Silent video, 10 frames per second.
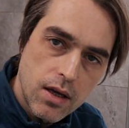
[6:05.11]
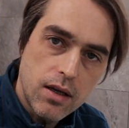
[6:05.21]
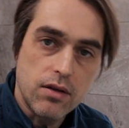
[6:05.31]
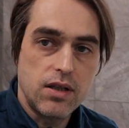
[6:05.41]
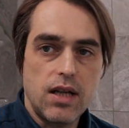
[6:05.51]

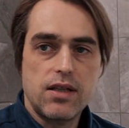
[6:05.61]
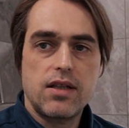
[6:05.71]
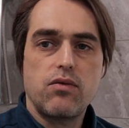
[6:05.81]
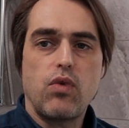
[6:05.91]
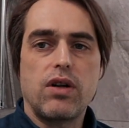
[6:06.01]
Because
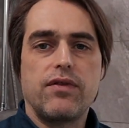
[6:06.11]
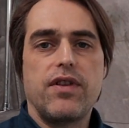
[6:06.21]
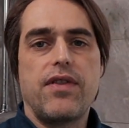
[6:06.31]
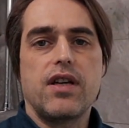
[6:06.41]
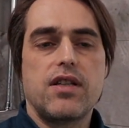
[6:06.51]
that's one of
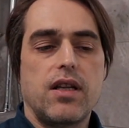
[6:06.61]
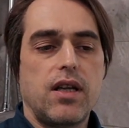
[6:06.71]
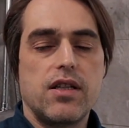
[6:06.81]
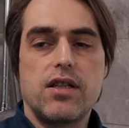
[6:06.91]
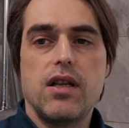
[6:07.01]
the things that
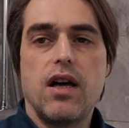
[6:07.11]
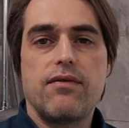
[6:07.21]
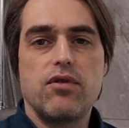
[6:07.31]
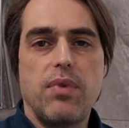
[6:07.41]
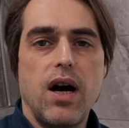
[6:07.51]
I still
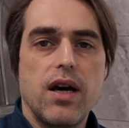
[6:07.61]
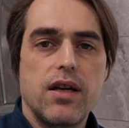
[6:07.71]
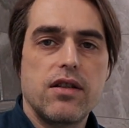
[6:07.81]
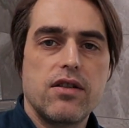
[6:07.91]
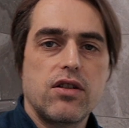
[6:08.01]
have to
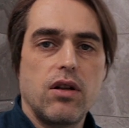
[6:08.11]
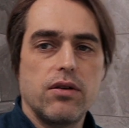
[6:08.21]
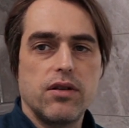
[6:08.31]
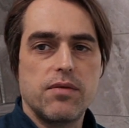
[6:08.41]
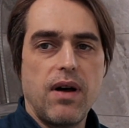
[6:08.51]
buy and install
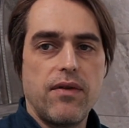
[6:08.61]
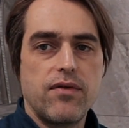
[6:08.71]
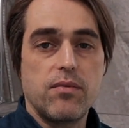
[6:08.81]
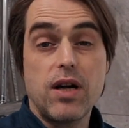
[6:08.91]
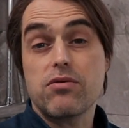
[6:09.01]
in this
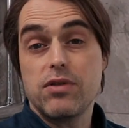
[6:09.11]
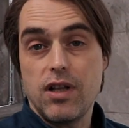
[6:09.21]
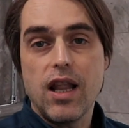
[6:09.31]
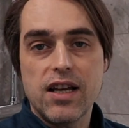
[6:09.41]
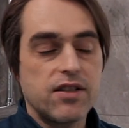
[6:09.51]
bathroom, actually
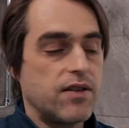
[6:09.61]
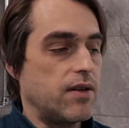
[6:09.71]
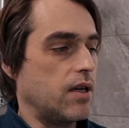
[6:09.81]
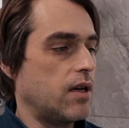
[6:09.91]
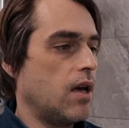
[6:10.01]
the last
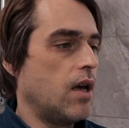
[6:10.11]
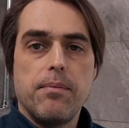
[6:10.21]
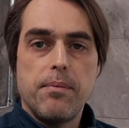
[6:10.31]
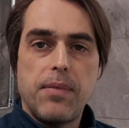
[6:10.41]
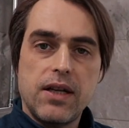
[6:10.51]
thing.
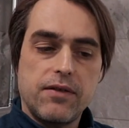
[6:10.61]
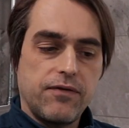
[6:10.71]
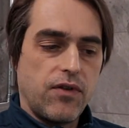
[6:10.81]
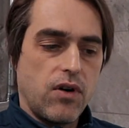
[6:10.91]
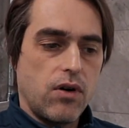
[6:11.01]
But
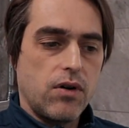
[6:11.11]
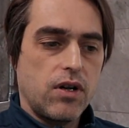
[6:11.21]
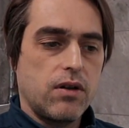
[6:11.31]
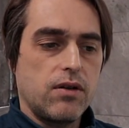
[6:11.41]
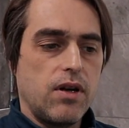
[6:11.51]

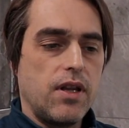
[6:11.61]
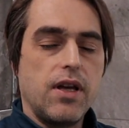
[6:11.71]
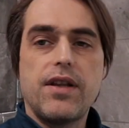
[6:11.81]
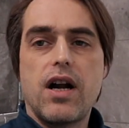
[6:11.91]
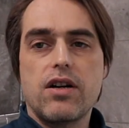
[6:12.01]
for
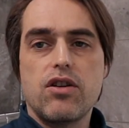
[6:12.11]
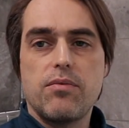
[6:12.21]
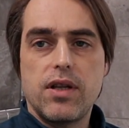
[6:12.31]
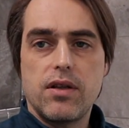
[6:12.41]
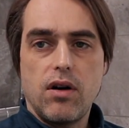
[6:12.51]
an
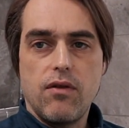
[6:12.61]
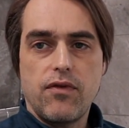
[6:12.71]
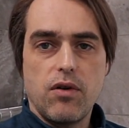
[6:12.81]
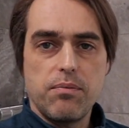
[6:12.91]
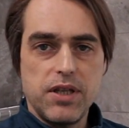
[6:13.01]
argument
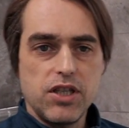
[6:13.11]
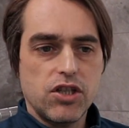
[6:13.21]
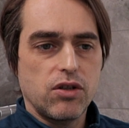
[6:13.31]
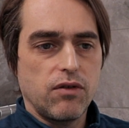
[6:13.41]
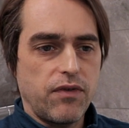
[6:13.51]
of
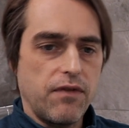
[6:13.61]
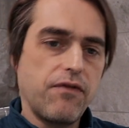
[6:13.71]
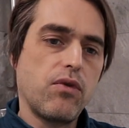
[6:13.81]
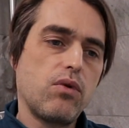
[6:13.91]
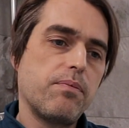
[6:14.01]
completion of a
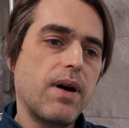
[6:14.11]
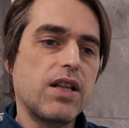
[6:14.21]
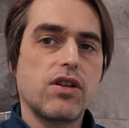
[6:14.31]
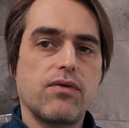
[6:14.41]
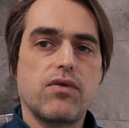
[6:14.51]
full
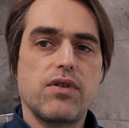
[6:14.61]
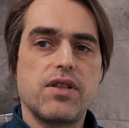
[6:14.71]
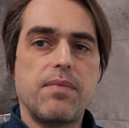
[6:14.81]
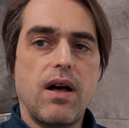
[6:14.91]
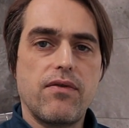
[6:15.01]
budget for
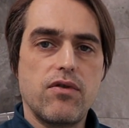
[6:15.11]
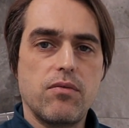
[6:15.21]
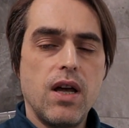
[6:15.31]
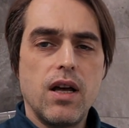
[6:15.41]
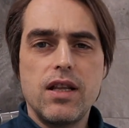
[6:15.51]
this
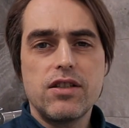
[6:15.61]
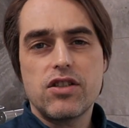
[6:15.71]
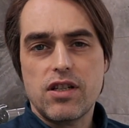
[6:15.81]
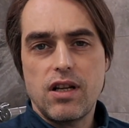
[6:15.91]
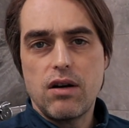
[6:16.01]
bathroom, let's
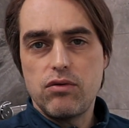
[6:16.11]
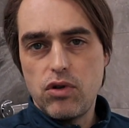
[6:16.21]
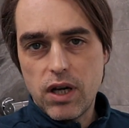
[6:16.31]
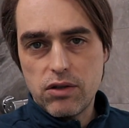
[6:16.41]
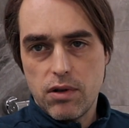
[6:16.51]
just allow
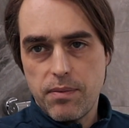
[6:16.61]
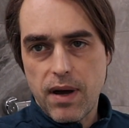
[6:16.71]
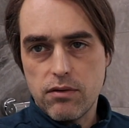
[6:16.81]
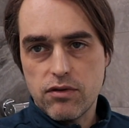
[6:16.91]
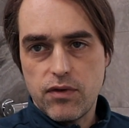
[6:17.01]

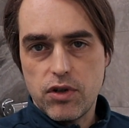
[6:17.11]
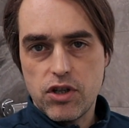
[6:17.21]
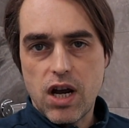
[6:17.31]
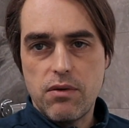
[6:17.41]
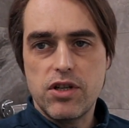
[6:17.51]
£200 for the
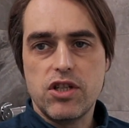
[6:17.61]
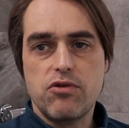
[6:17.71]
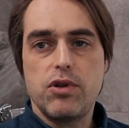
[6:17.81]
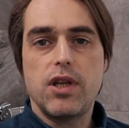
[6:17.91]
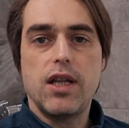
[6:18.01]
shower
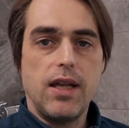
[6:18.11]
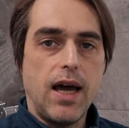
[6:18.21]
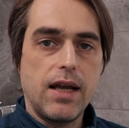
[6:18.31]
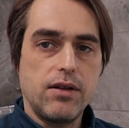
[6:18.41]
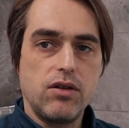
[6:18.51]
screen and
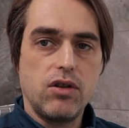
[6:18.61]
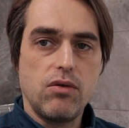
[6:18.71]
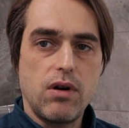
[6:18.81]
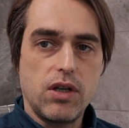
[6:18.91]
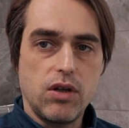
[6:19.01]
add it
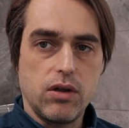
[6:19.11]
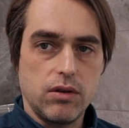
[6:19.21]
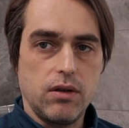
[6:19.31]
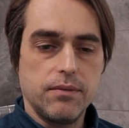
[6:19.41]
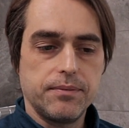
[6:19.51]
to our
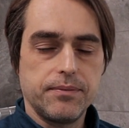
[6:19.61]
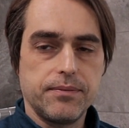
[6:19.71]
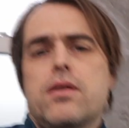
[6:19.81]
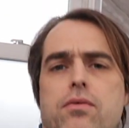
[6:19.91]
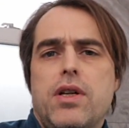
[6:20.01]
total.
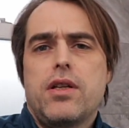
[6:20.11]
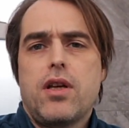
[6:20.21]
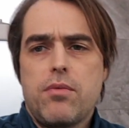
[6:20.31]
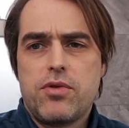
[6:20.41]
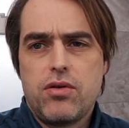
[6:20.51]
So when it
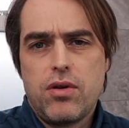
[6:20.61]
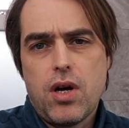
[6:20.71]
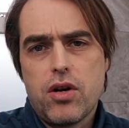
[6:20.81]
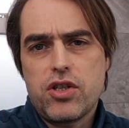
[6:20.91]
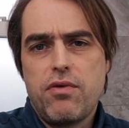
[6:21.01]
comes to
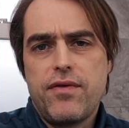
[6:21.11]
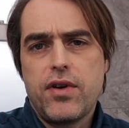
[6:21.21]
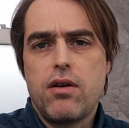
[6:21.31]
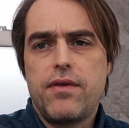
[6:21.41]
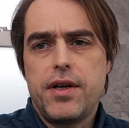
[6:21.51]
cost, we've
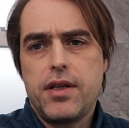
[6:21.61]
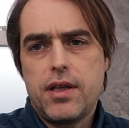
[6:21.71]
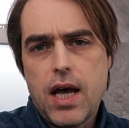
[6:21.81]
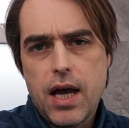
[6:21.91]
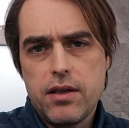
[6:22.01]
covered
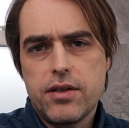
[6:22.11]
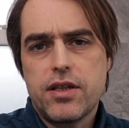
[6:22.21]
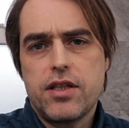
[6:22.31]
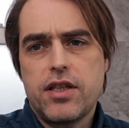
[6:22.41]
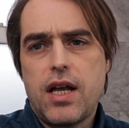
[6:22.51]

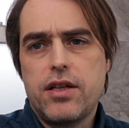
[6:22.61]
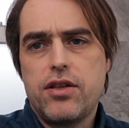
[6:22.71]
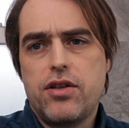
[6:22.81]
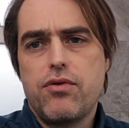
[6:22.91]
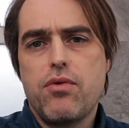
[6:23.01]
tiles,
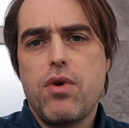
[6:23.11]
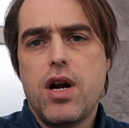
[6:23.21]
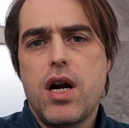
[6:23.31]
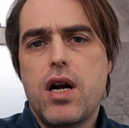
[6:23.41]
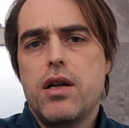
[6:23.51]

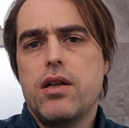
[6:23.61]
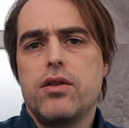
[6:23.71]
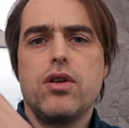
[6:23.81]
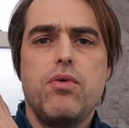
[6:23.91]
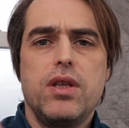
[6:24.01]
sanitaryware,
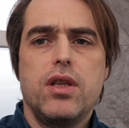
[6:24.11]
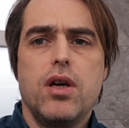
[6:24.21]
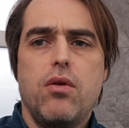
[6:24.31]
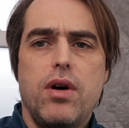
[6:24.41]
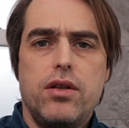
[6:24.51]
new
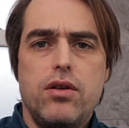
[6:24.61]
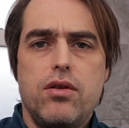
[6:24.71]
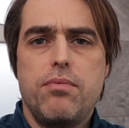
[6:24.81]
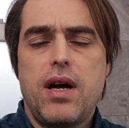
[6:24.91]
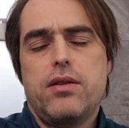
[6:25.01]
window and
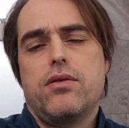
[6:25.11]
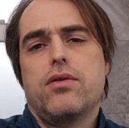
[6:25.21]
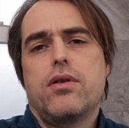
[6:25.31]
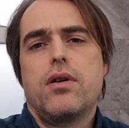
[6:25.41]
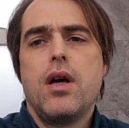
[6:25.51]
new patio
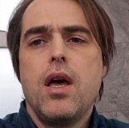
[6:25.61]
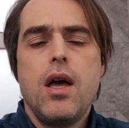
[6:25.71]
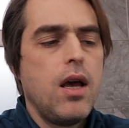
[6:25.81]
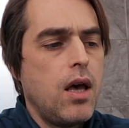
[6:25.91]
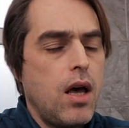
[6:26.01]
door.
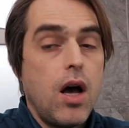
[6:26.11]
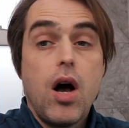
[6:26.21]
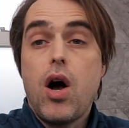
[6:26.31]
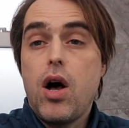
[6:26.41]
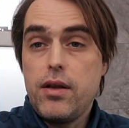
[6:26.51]

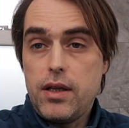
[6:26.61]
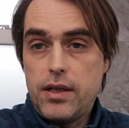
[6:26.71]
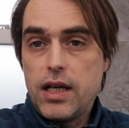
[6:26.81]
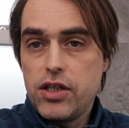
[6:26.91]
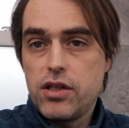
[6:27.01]

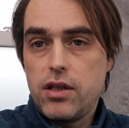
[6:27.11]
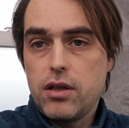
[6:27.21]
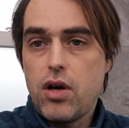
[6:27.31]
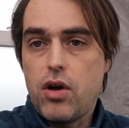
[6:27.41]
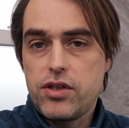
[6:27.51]
Additional
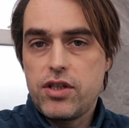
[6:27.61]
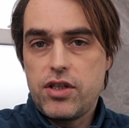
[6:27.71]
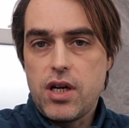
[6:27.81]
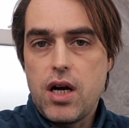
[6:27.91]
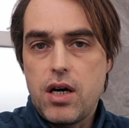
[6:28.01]

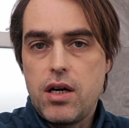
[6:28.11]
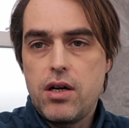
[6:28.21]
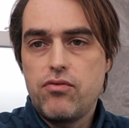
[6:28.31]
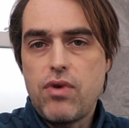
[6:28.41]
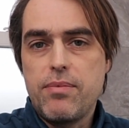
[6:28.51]
costs
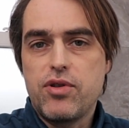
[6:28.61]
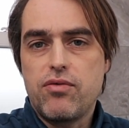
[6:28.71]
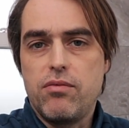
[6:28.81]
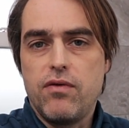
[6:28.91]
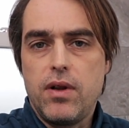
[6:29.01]
are rubbish
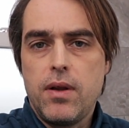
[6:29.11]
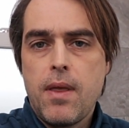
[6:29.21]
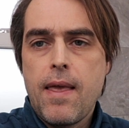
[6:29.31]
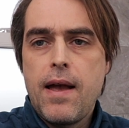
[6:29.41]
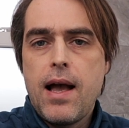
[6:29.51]

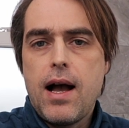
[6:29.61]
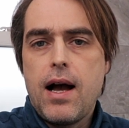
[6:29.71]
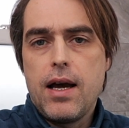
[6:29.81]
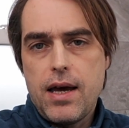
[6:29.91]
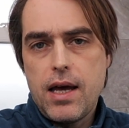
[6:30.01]
removal.
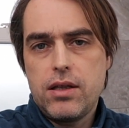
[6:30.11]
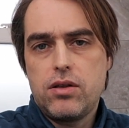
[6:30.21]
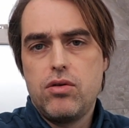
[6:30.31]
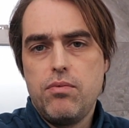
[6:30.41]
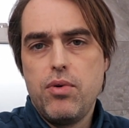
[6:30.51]
I
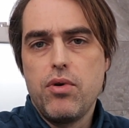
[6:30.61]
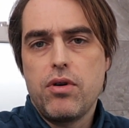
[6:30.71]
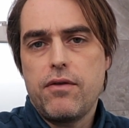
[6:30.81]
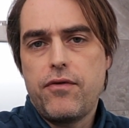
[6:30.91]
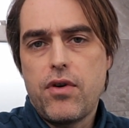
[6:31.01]
had to
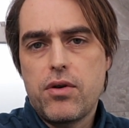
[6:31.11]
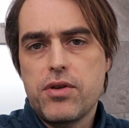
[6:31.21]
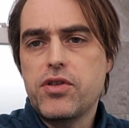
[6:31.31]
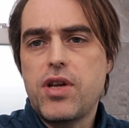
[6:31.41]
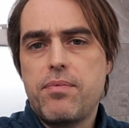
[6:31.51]
book 4
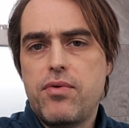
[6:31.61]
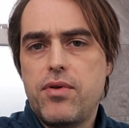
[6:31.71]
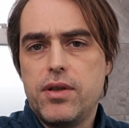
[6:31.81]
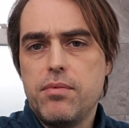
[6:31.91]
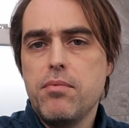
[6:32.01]

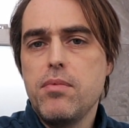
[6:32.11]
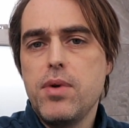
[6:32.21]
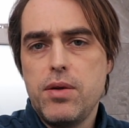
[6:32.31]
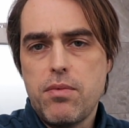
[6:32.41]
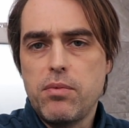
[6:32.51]
separate
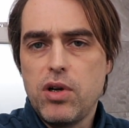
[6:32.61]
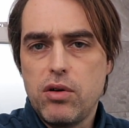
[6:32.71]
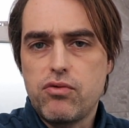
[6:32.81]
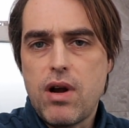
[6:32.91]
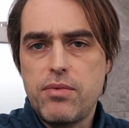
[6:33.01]
minimum
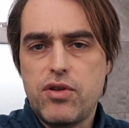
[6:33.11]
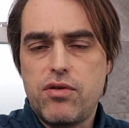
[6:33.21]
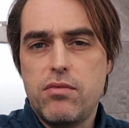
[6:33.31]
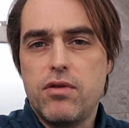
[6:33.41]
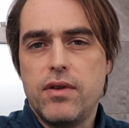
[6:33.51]
load rubbish
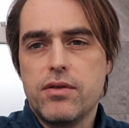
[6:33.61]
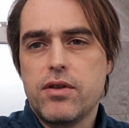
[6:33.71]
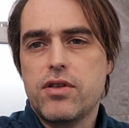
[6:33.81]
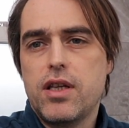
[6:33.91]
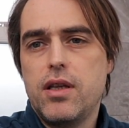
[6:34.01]
removals
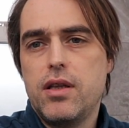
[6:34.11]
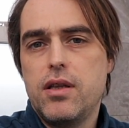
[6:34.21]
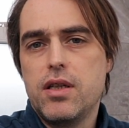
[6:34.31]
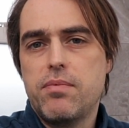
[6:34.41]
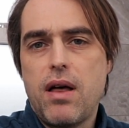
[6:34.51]
because I did
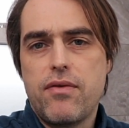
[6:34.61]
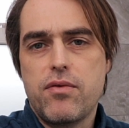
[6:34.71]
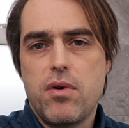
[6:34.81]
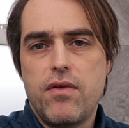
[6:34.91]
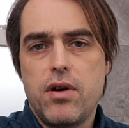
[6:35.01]
this
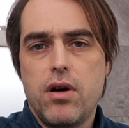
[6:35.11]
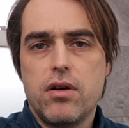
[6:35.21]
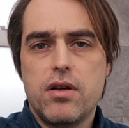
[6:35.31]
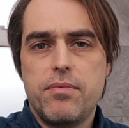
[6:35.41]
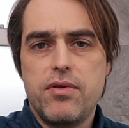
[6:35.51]
bathroom over a
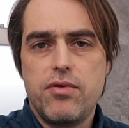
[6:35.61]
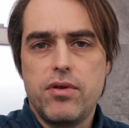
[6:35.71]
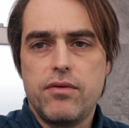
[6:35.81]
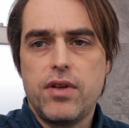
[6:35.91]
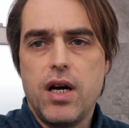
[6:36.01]
longer
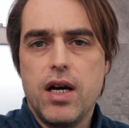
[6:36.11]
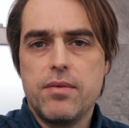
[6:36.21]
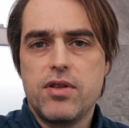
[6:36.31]
period of time.